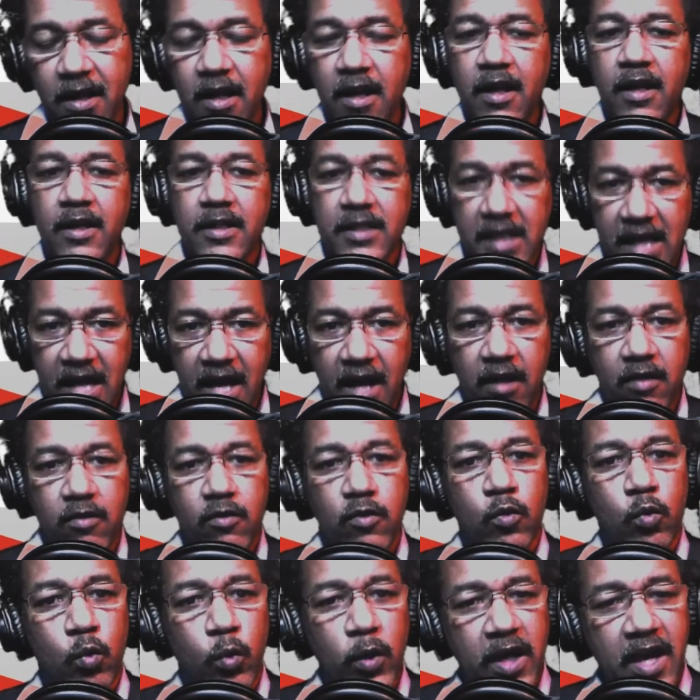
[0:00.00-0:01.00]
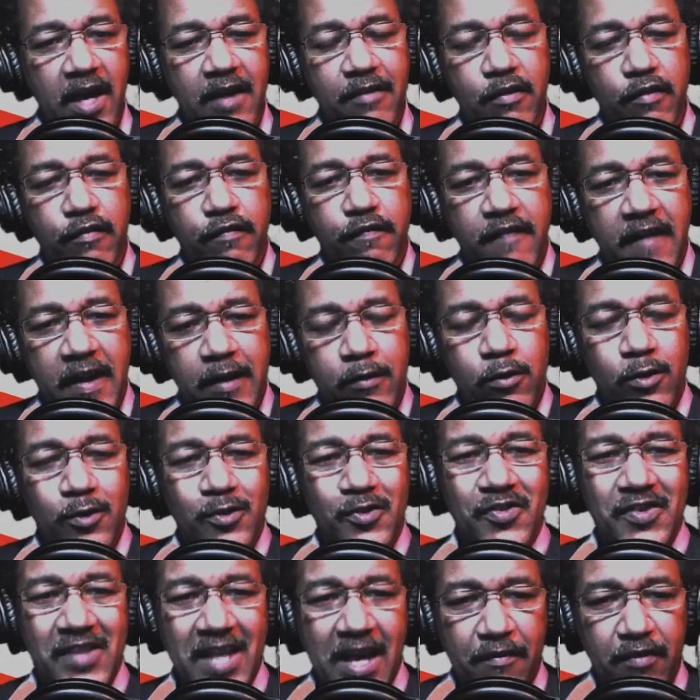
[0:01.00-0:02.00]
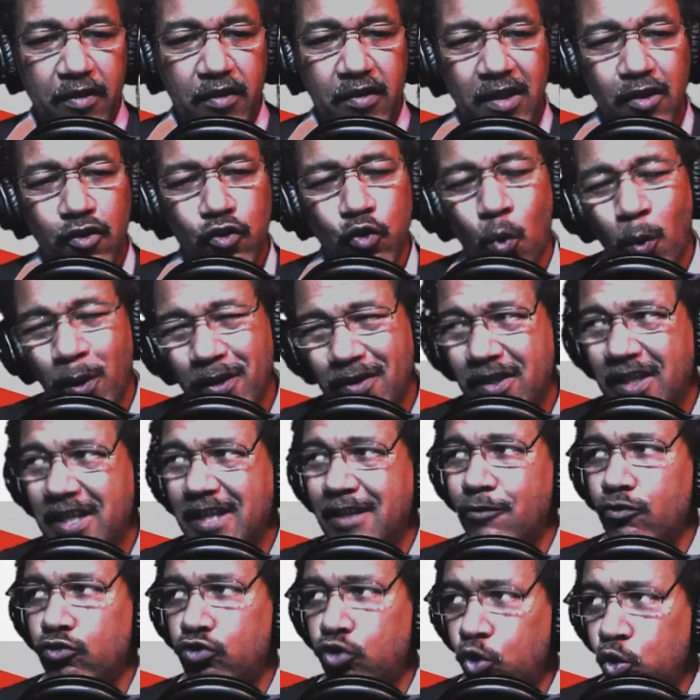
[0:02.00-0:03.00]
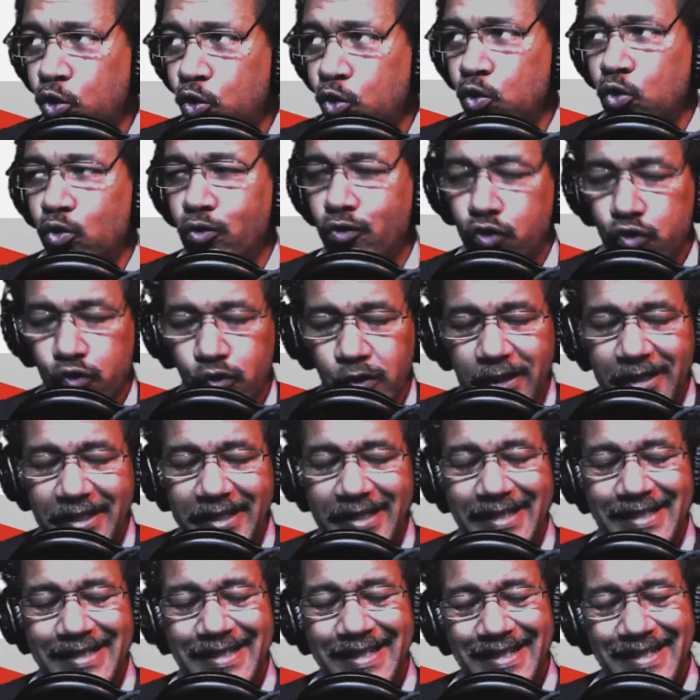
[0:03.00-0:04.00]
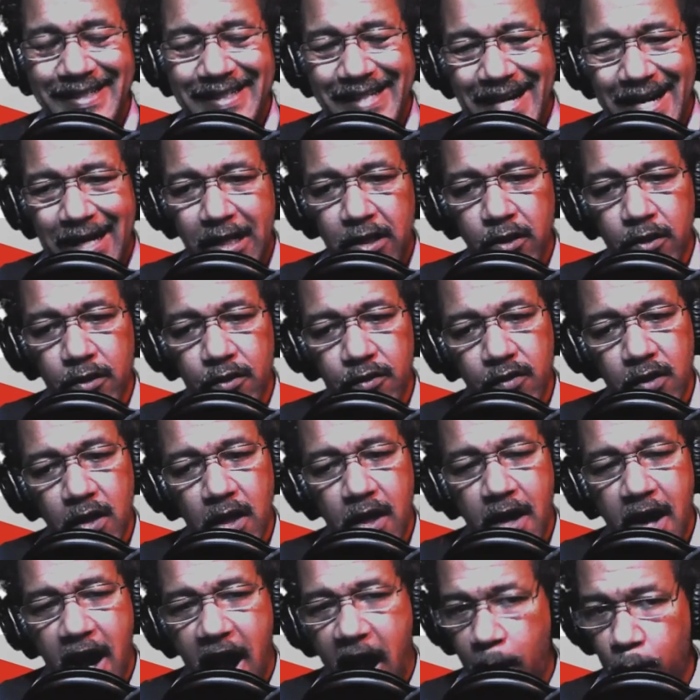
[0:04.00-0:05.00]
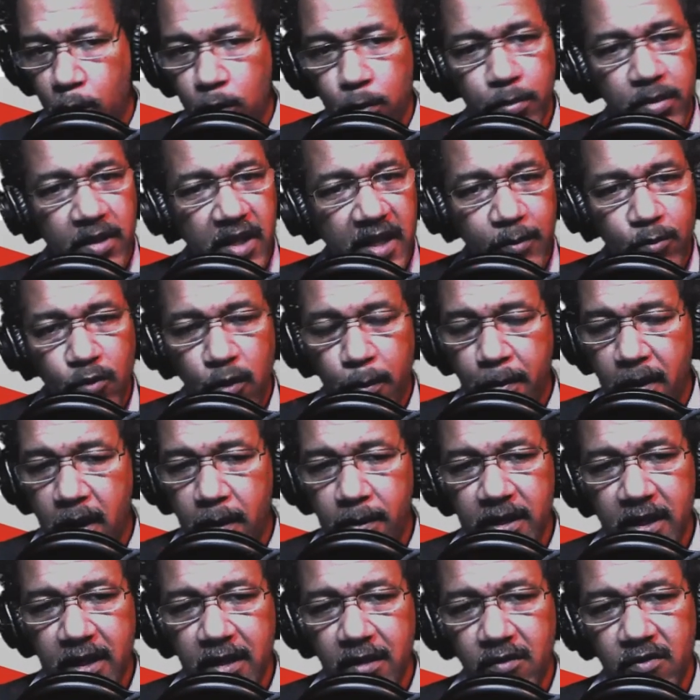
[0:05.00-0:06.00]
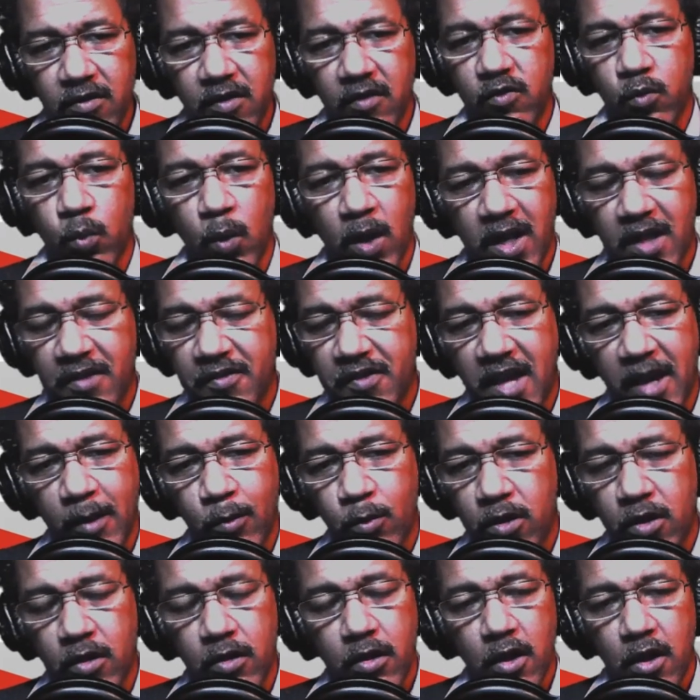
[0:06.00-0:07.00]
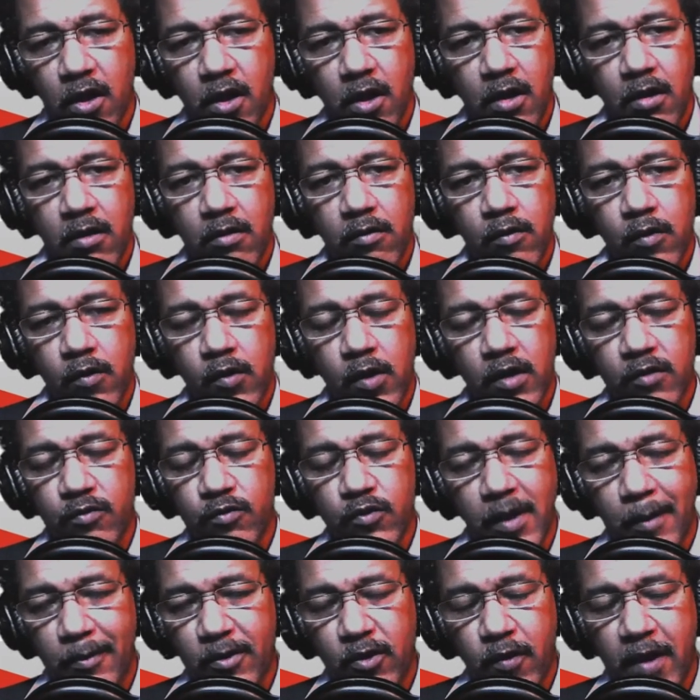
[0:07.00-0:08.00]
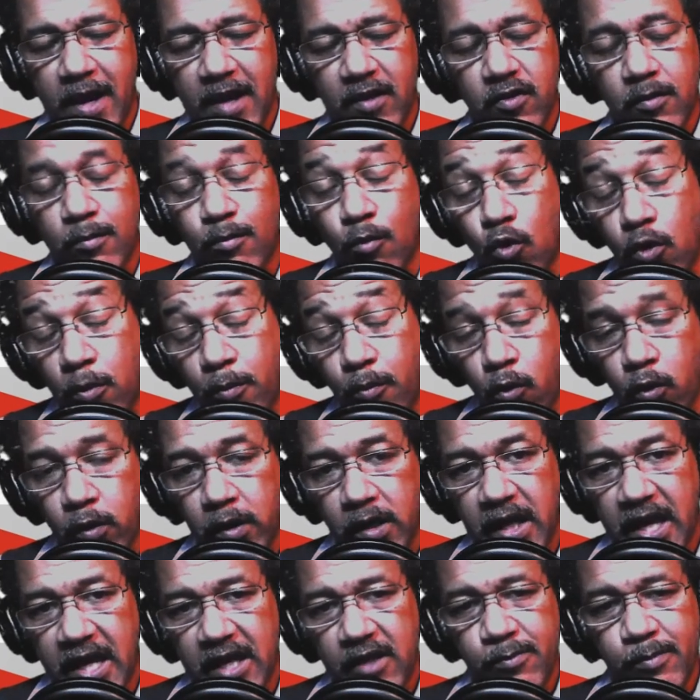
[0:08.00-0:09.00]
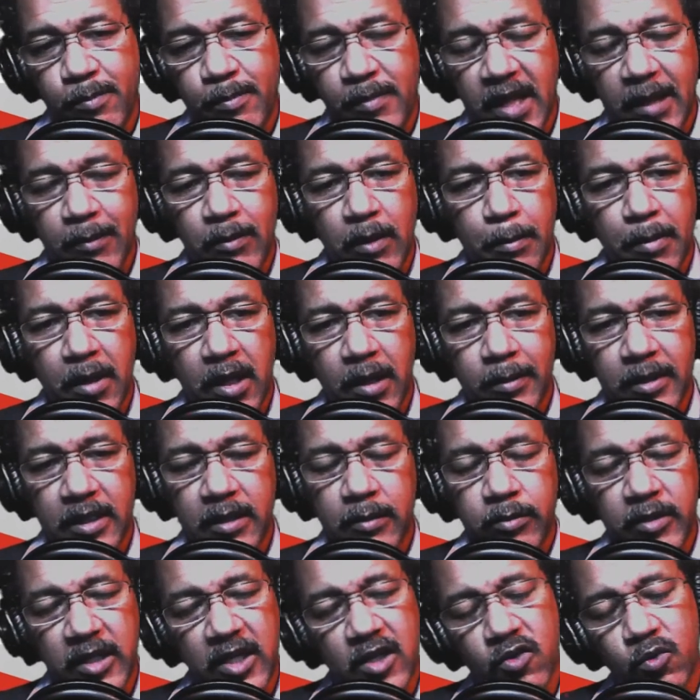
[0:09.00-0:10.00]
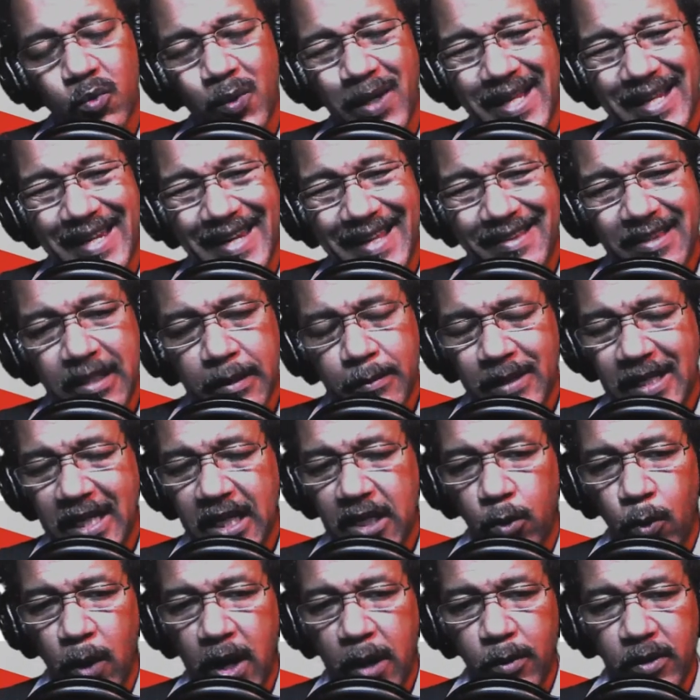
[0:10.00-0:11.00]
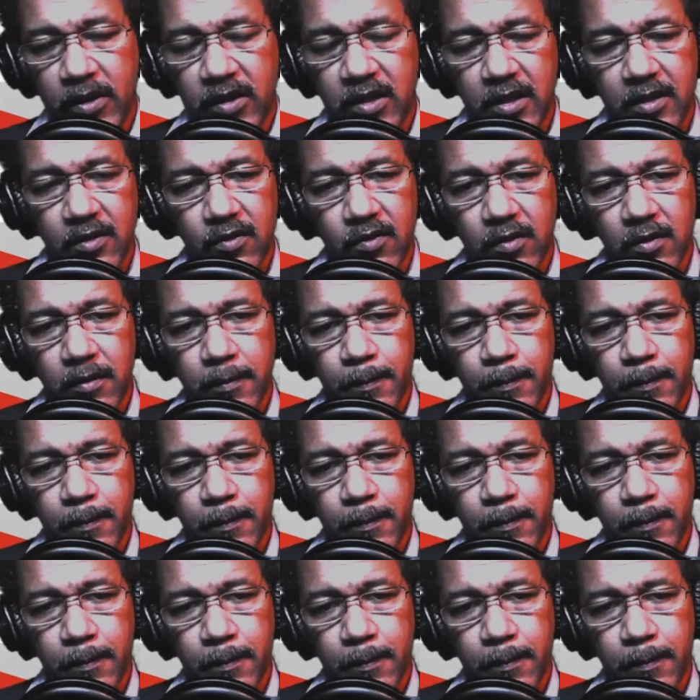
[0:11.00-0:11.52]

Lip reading: Yeah, we have a federal deficit, $22 trillion. I will blame Republicans as well as I will Democrats, and more importantly, I blame the public because we let them get away with this.